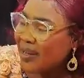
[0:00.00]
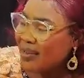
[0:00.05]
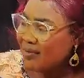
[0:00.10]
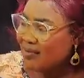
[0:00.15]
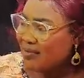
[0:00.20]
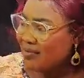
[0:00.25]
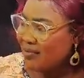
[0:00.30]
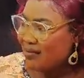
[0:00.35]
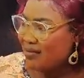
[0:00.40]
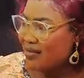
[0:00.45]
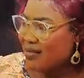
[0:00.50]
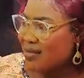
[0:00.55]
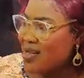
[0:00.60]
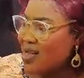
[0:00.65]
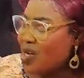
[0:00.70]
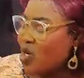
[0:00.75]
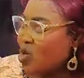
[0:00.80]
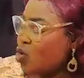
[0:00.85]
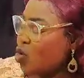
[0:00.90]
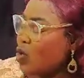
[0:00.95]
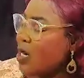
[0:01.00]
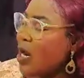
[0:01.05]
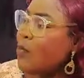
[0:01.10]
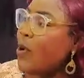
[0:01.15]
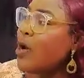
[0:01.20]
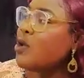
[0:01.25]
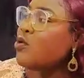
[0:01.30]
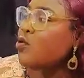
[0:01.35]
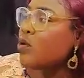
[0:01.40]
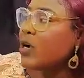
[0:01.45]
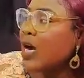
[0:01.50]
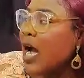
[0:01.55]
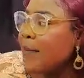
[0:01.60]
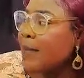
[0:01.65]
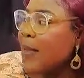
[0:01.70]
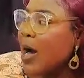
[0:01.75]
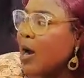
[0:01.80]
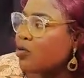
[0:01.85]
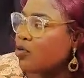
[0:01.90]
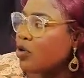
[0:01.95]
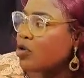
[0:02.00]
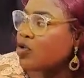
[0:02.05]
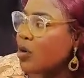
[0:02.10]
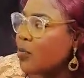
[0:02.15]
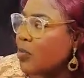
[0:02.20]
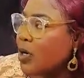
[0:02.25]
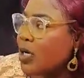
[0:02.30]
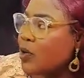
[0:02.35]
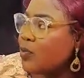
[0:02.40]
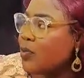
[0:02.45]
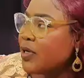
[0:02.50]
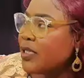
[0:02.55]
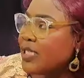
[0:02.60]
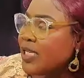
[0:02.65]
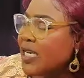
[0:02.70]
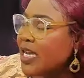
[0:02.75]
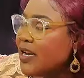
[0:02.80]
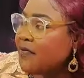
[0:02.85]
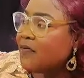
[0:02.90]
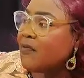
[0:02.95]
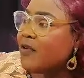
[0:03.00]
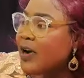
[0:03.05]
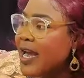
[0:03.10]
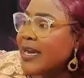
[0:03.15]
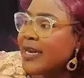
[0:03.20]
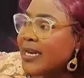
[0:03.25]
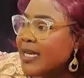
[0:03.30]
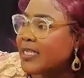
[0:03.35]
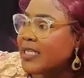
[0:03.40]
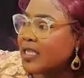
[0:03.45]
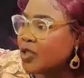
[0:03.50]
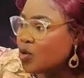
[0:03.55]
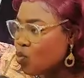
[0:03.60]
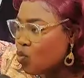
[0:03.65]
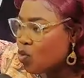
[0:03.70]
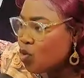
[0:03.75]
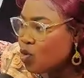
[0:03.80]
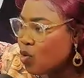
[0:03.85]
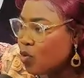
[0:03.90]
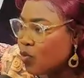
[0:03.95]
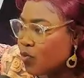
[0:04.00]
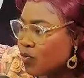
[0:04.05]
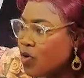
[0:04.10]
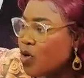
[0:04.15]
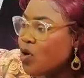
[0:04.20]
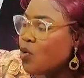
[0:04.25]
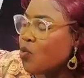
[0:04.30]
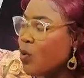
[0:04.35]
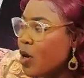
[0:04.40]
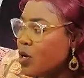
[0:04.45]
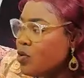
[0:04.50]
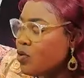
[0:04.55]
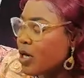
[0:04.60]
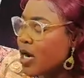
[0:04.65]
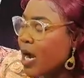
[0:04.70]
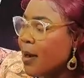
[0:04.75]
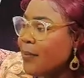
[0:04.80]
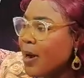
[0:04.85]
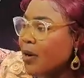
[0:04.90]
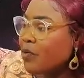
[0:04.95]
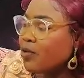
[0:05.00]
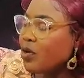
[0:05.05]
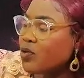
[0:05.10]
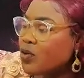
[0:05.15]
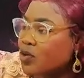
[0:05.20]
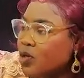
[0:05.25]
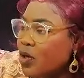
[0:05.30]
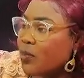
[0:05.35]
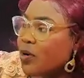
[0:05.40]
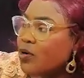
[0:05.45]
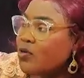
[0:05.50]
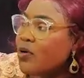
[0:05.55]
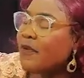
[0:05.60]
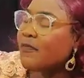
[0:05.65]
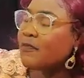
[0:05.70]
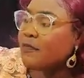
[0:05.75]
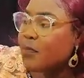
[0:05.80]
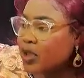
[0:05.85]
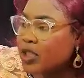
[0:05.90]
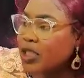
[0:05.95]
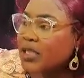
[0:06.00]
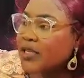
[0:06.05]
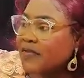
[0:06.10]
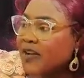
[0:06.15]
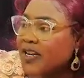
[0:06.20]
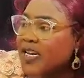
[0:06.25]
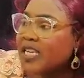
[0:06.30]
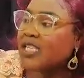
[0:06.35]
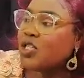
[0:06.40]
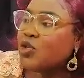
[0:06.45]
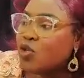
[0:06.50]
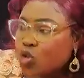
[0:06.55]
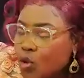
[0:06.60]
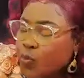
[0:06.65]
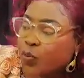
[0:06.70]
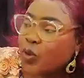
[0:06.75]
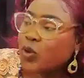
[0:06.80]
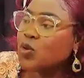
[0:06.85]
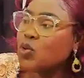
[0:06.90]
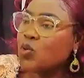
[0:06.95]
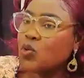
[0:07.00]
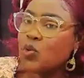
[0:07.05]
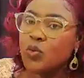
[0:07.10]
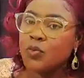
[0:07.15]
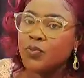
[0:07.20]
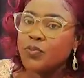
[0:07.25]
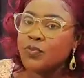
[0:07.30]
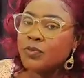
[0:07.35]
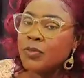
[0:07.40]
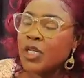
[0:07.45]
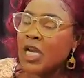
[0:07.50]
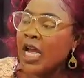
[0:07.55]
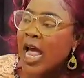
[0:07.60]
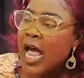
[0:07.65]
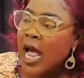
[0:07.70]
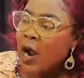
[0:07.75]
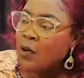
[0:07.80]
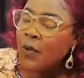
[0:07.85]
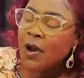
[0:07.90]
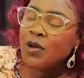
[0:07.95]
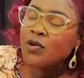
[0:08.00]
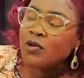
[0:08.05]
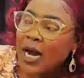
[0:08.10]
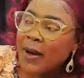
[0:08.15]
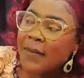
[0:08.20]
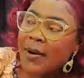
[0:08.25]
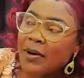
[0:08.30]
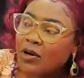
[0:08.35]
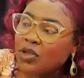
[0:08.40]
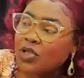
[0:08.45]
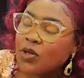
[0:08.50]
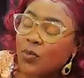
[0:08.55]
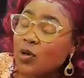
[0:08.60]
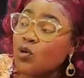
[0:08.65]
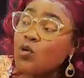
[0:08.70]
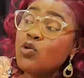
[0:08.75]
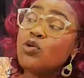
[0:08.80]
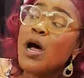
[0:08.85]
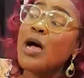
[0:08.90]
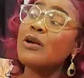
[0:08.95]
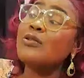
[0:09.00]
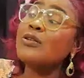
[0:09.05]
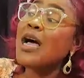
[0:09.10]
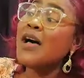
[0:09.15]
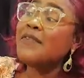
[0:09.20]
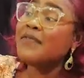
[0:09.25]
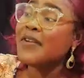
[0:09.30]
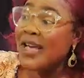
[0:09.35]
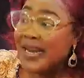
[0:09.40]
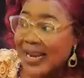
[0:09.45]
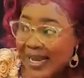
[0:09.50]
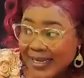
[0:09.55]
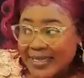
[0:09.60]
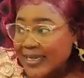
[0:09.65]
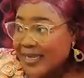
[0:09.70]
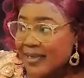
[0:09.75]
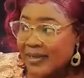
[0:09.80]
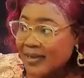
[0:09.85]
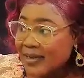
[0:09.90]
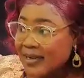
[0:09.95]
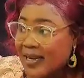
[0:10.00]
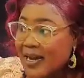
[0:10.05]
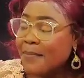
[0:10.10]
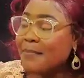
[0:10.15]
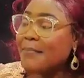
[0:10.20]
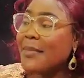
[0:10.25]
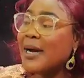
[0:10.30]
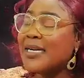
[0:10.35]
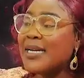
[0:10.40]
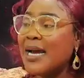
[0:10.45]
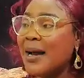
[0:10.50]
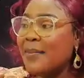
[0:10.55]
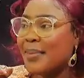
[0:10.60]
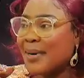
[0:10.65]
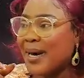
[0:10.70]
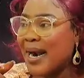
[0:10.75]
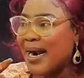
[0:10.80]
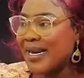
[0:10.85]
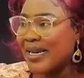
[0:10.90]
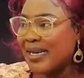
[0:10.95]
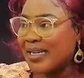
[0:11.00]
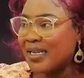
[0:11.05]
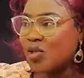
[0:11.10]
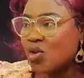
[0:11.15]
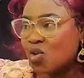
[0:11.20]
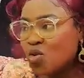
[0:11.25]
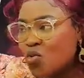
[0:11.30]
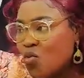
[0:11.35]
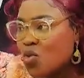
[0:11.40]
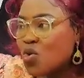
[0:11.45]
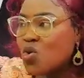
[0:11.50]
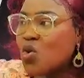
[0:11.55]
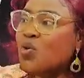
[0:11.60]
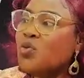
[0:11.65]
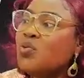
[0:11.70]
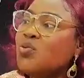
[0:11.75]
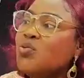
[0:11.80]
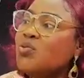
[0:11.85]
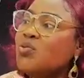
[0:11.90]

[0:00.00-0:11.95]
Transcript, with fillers: It's true, so that when you come across somebody with evil energy you will know. When you come across with somebody who have positive energy you're supposed to know. And when you come across somebody who doesn't have anything but they are bragging you will know.